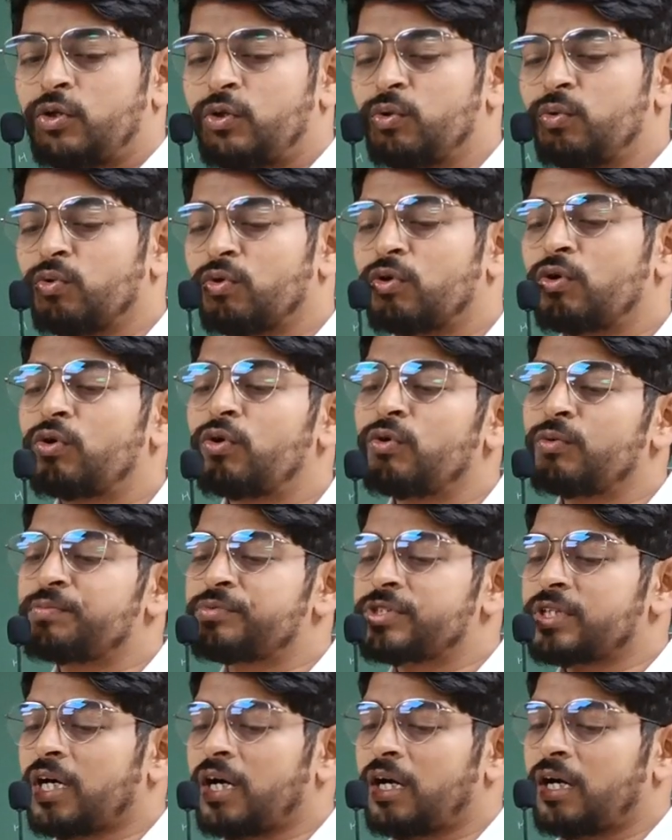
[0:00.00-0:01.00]
two
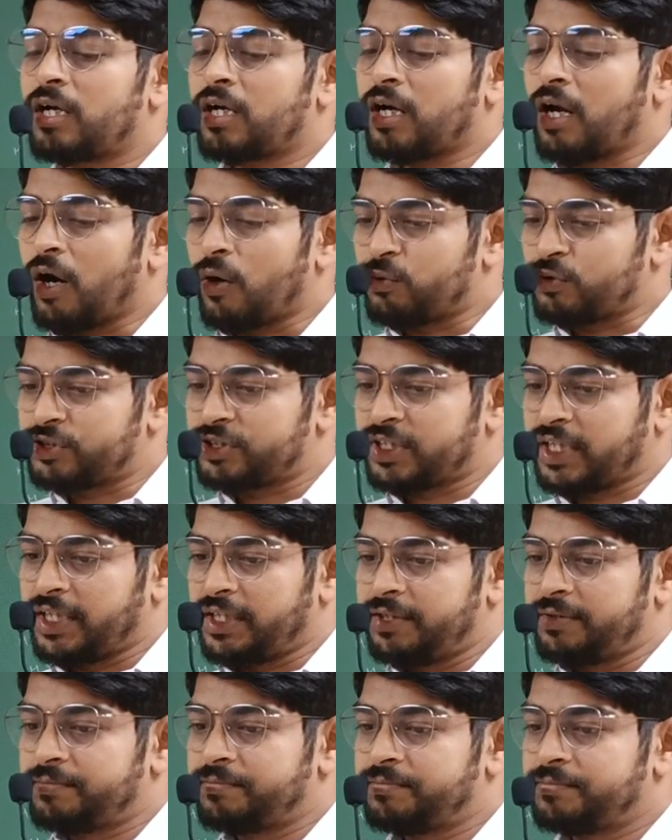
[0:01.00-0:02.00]
groups are
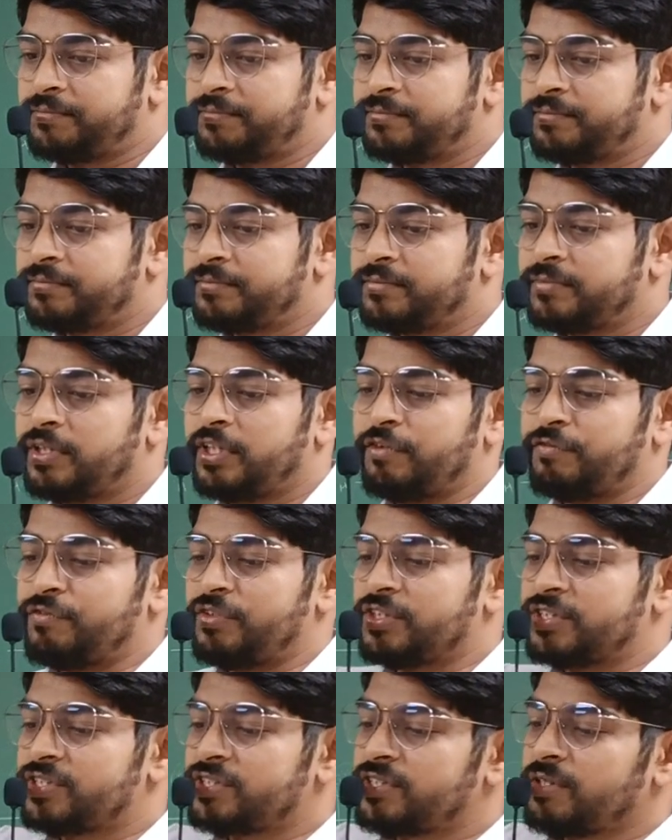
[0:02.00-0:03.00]
outside. If
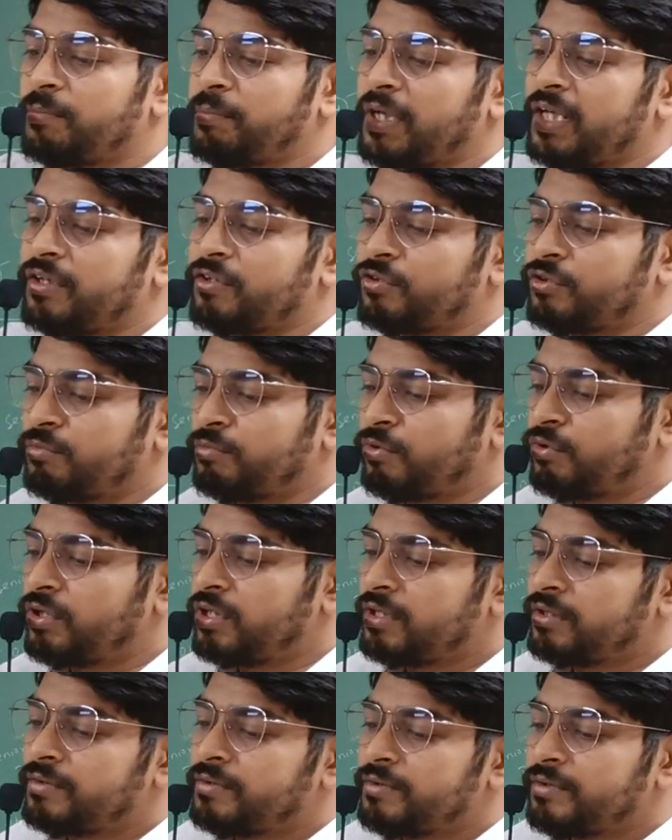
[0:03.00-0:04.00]
this is the plane of the
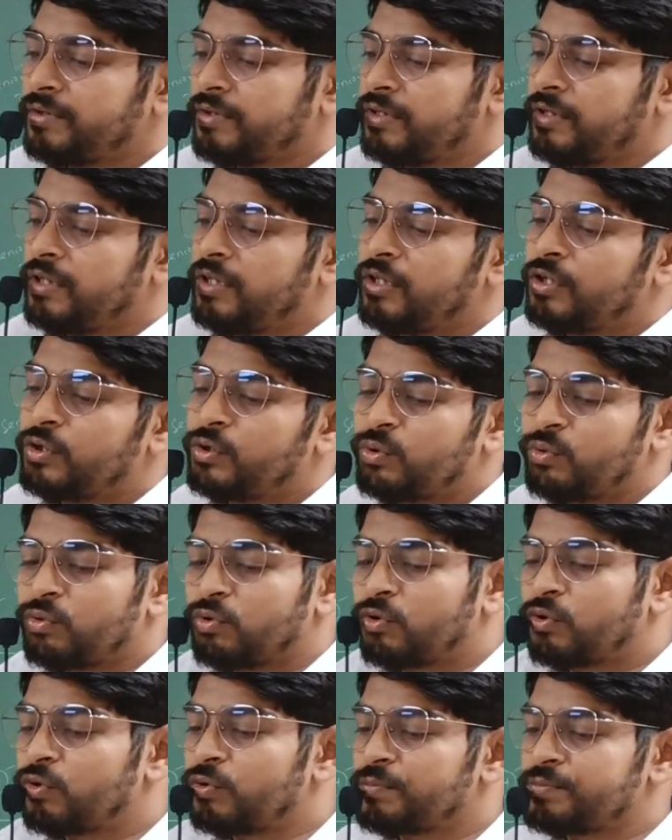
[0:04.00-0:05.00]
board,
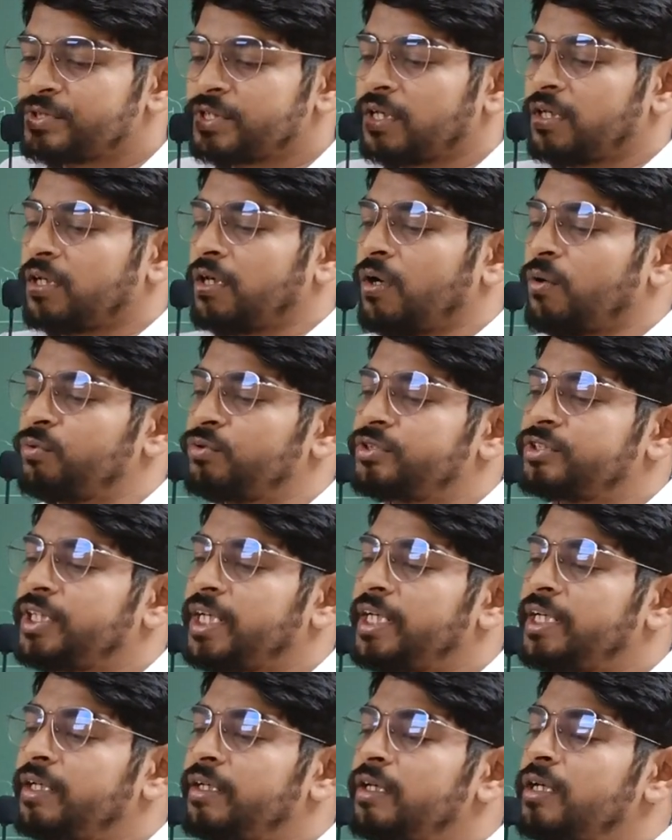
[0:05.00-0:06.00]
two groups are
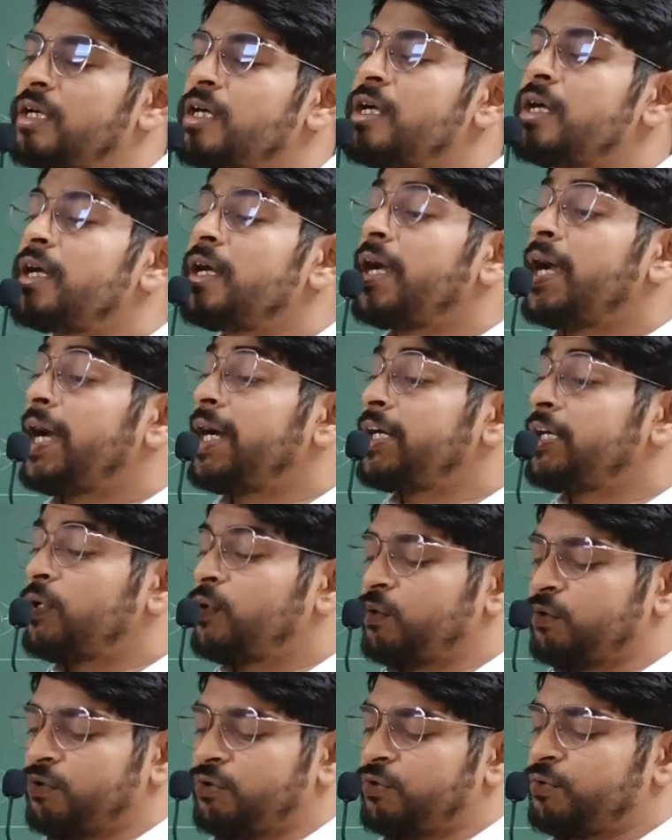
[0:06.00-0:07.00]
outside and
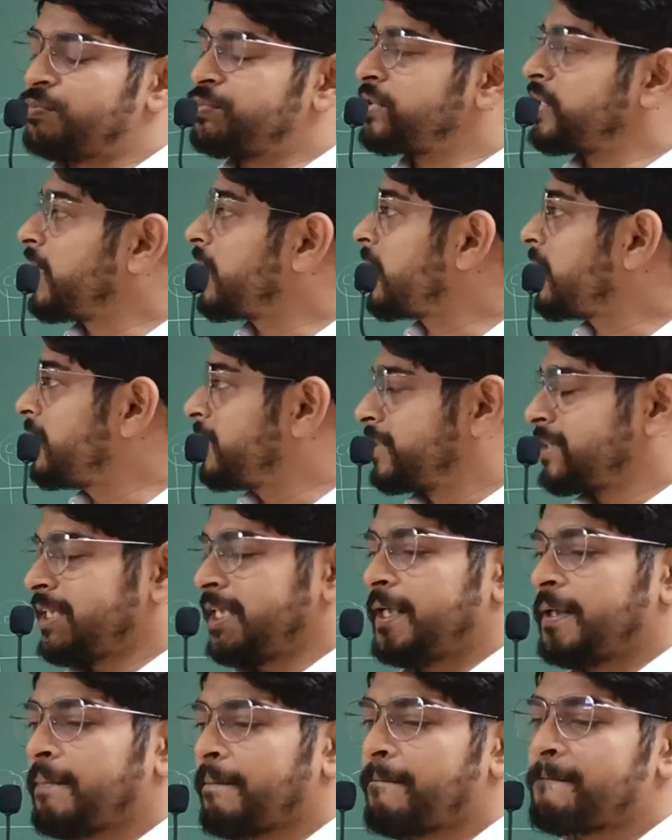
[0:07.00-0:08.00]
two groups are
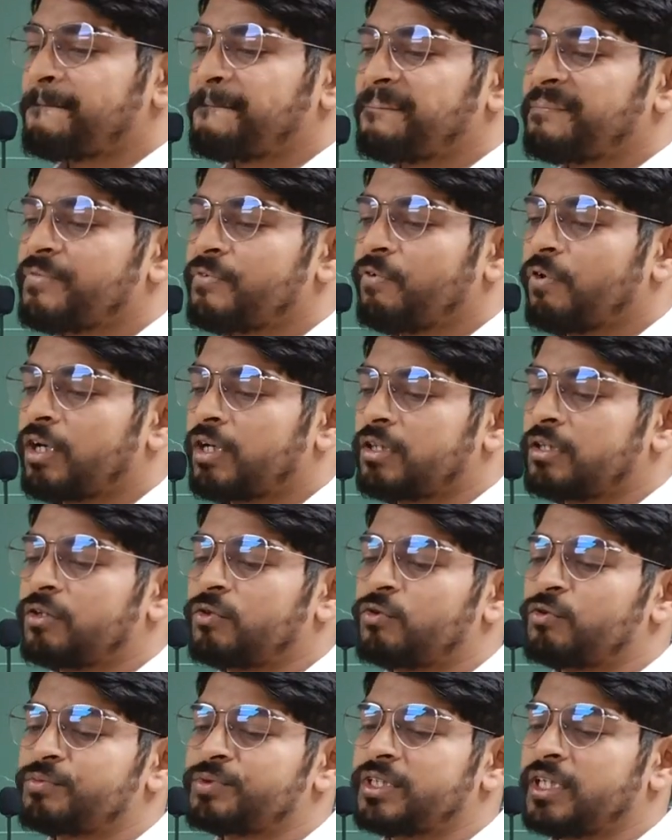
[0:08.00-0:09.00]
inside. What are the
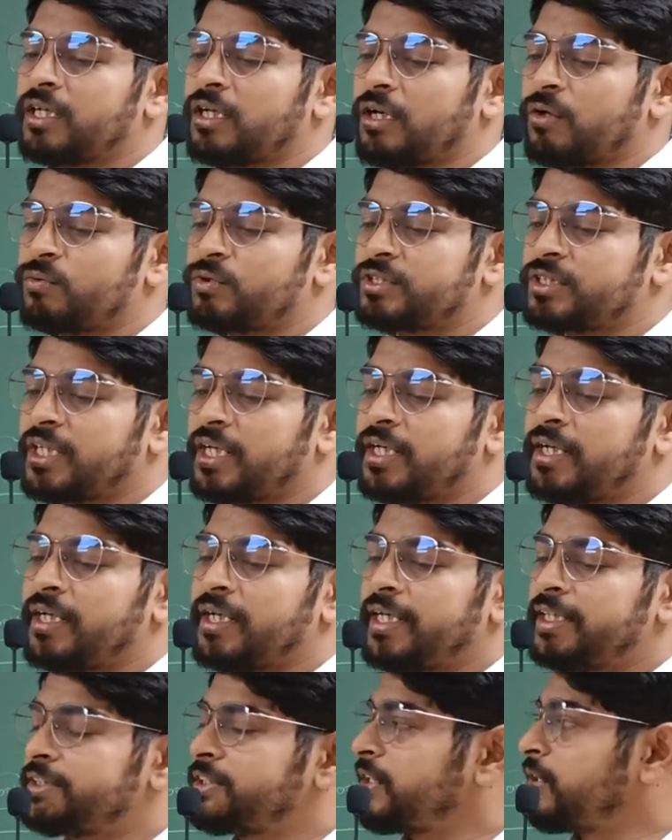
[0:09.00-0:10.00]
groups that are
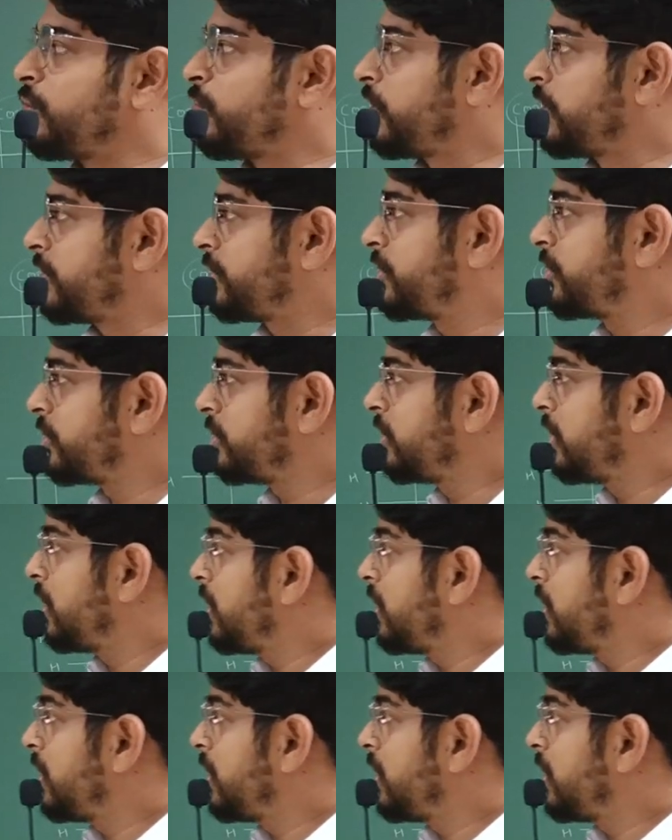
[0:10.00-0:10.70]
outside? H and OH.